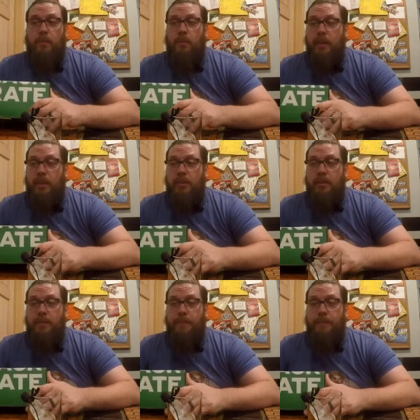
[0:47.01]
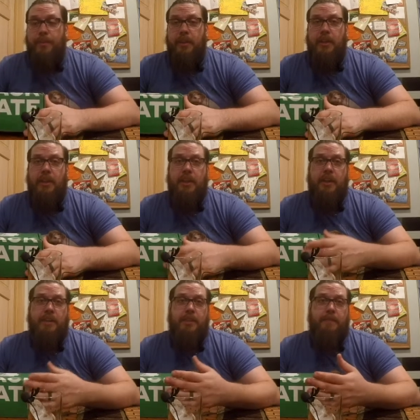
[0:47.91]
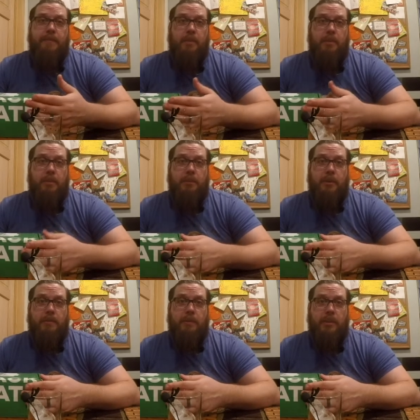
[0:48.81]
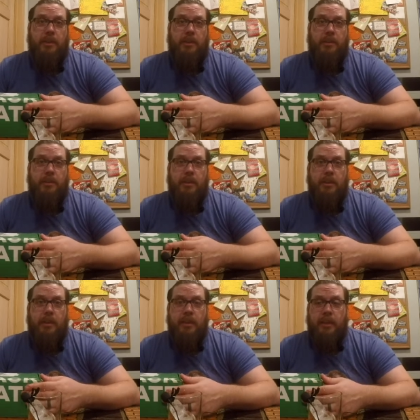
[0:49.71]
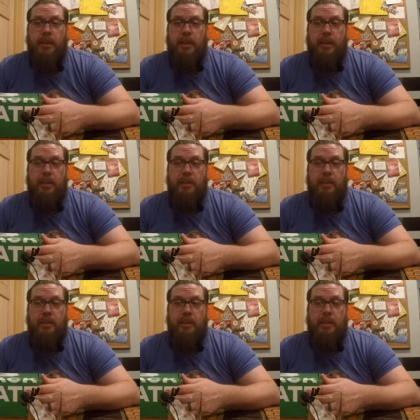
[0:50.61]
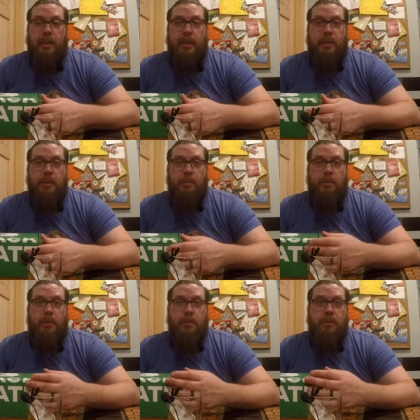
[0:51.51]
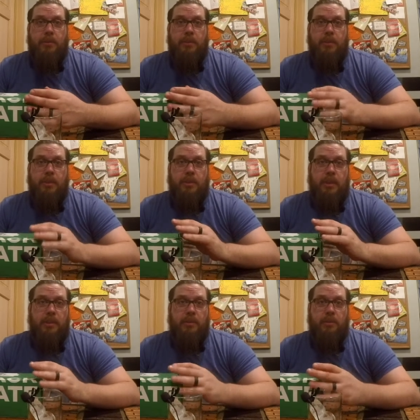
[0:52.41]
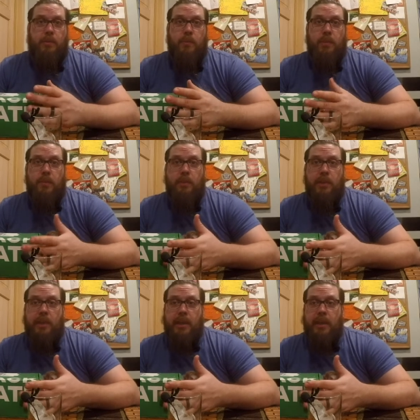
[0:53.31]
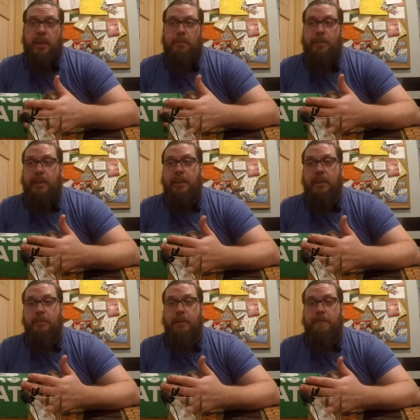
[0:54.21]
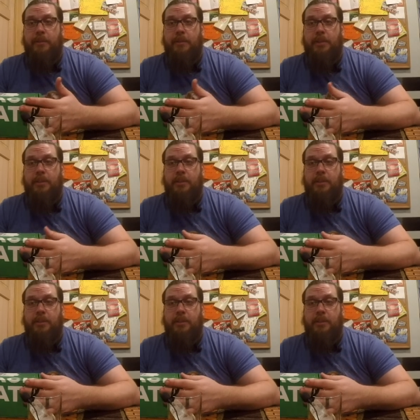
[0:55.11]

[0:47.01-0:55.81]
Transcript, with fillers: Well, I did it for a little bit over a year and it got to the point where I was going to start with the one that I got at the beginning when I first started.